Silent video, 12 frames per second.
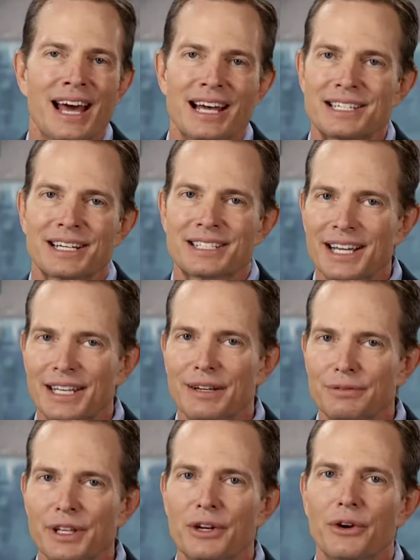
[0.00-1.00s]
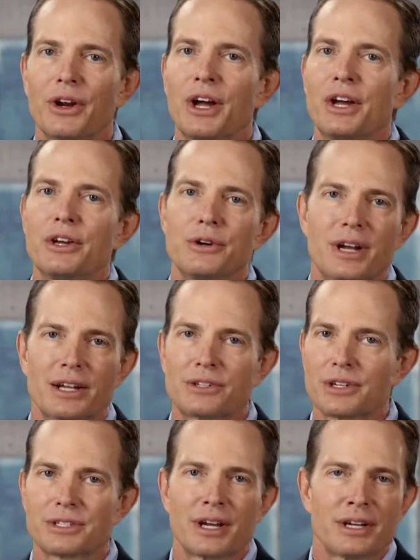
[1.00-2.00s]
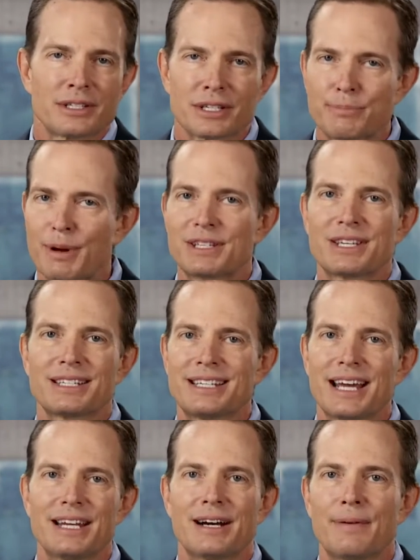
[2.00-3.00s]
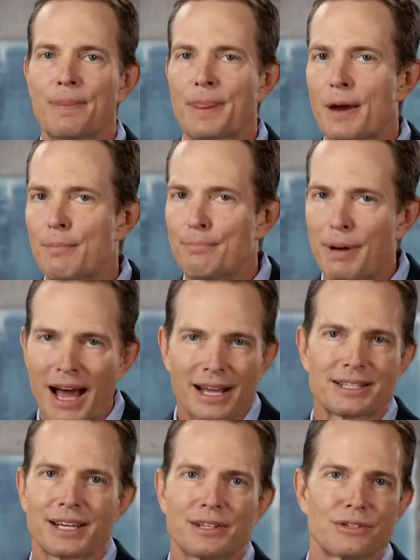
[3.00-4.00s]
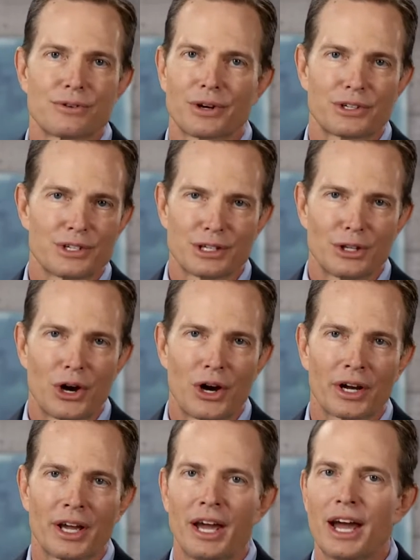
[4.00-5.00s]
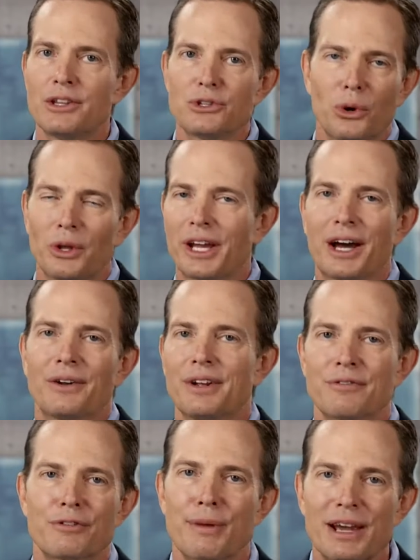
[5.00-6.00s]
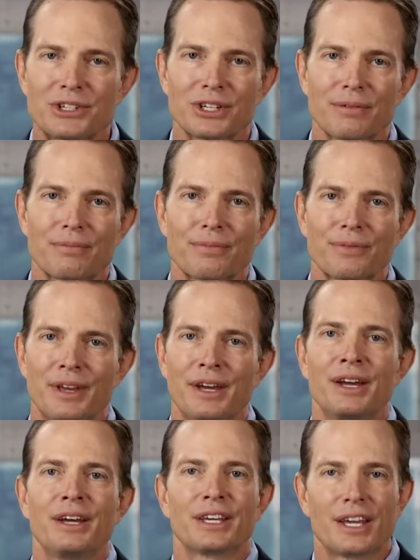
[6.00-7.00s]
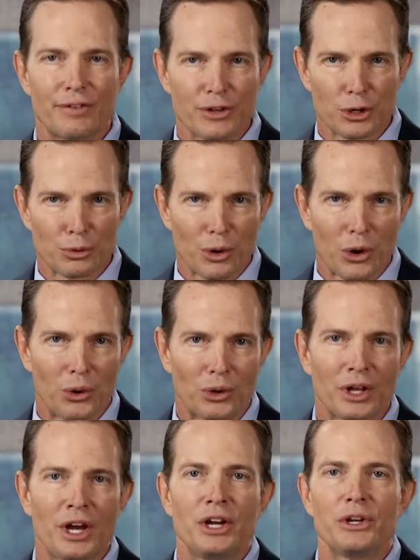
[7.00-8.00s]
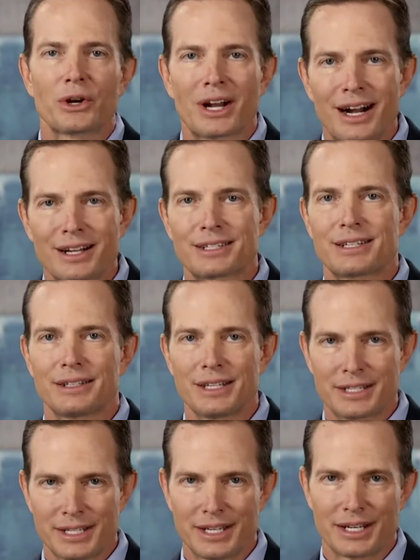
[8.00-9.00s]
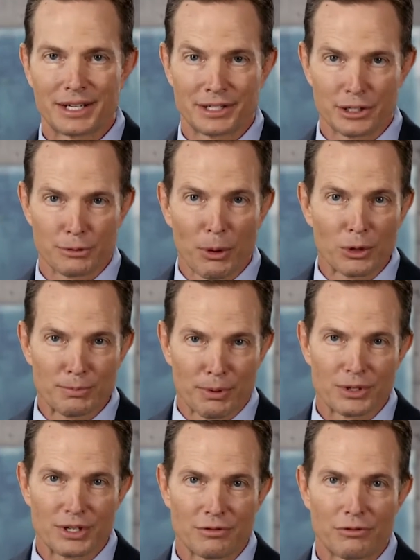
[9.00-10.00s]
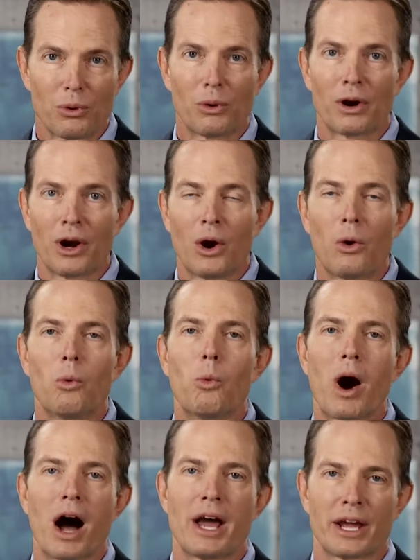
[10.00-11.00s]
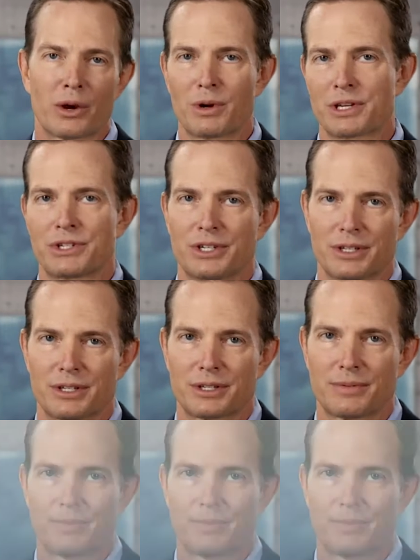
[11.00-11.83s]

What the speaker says: As an executive leader, you're not just dispensing data, passing instructions along, and doling out information. Given your role, you're constantly seen as the spokesperson for why questions.